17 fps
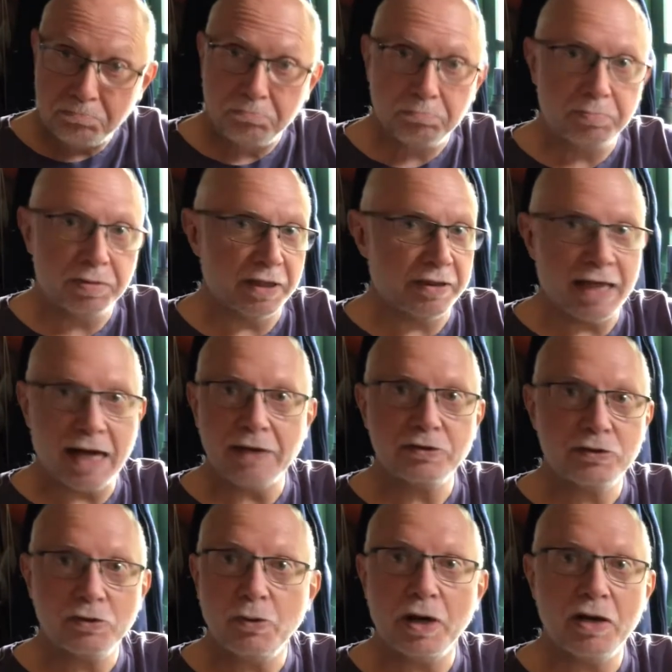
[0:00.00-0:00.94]
But
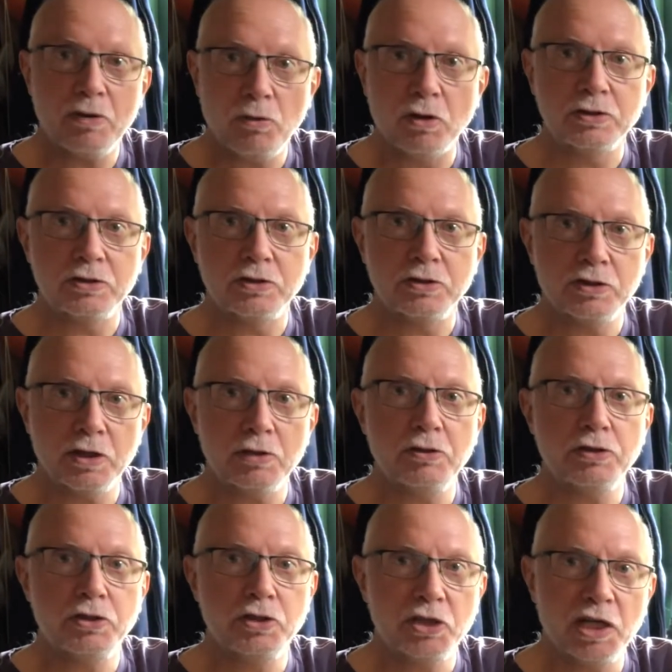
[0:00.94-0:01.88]
that's the way it was. So
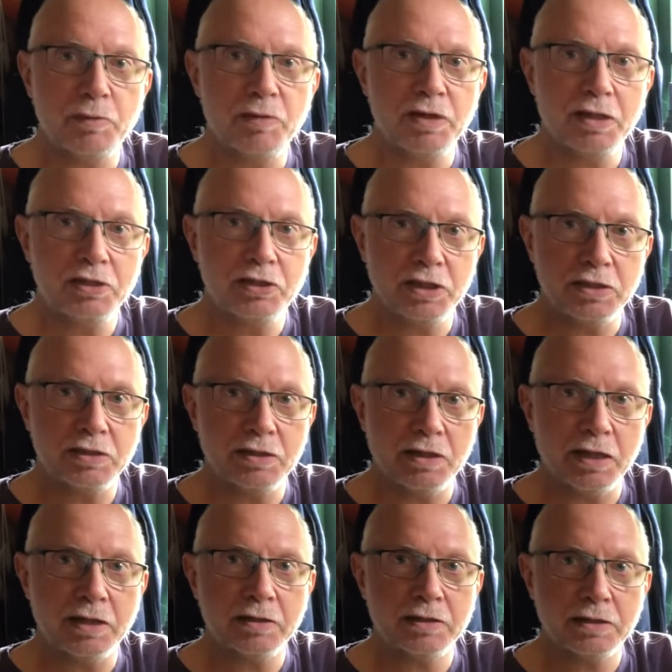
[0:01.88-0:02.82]
the German
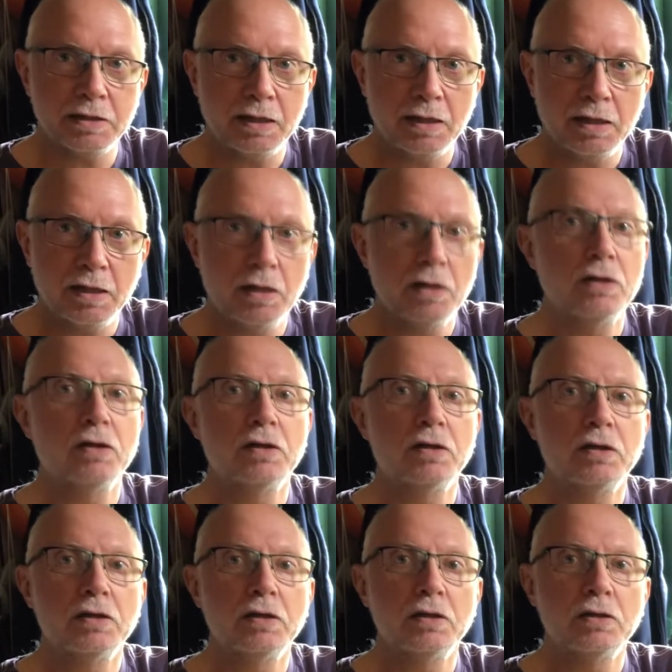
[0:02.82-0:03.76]
logistics
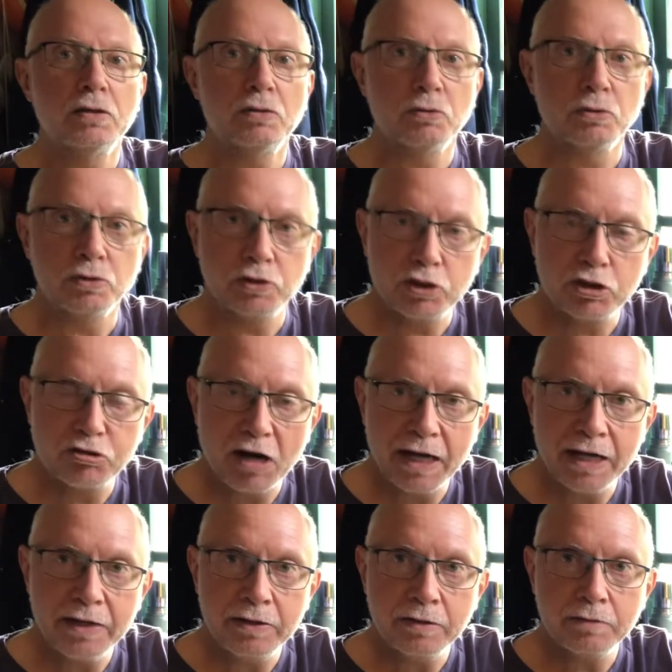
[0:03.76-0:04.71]
was
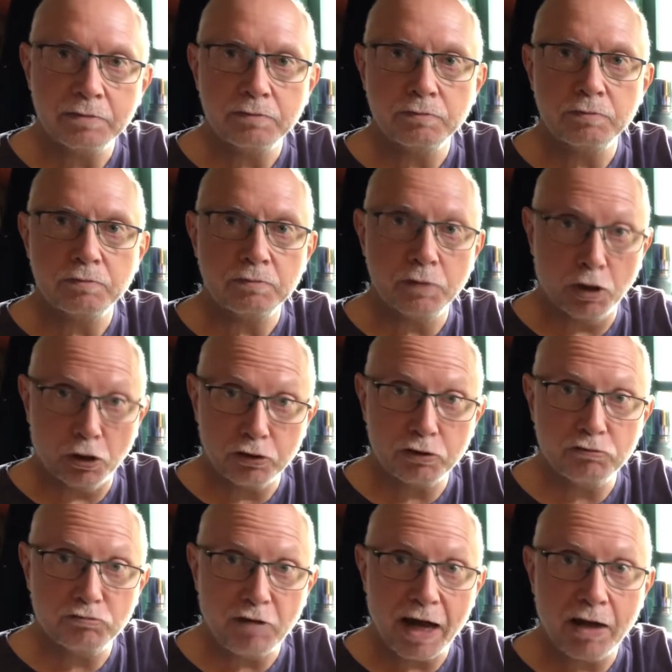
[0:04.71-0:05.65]
train, lots
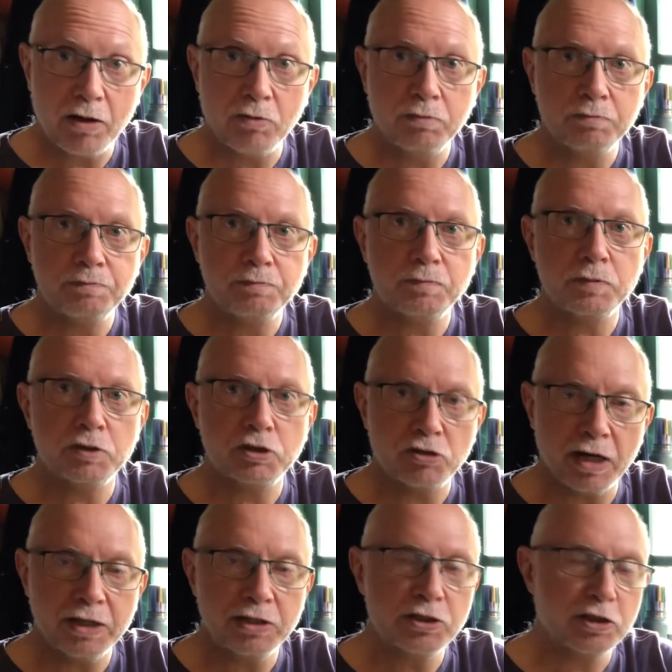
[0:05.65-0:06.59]
of rail,
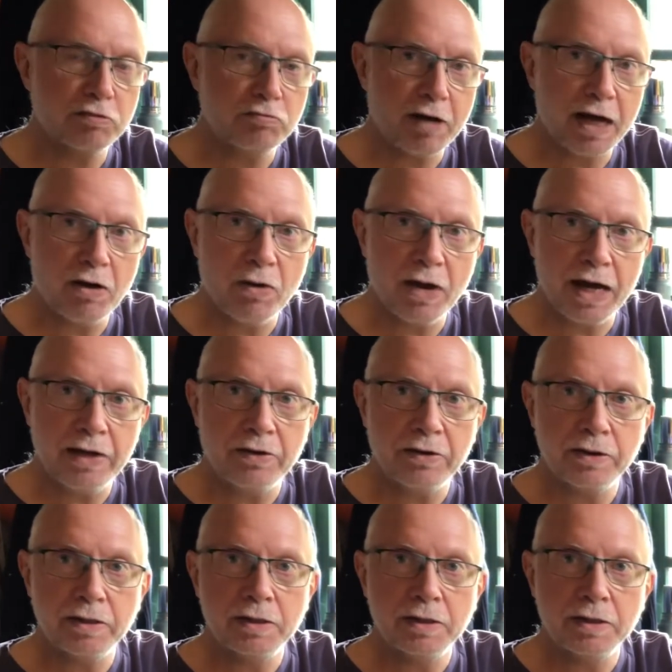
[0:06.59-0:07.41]
train to the railhead,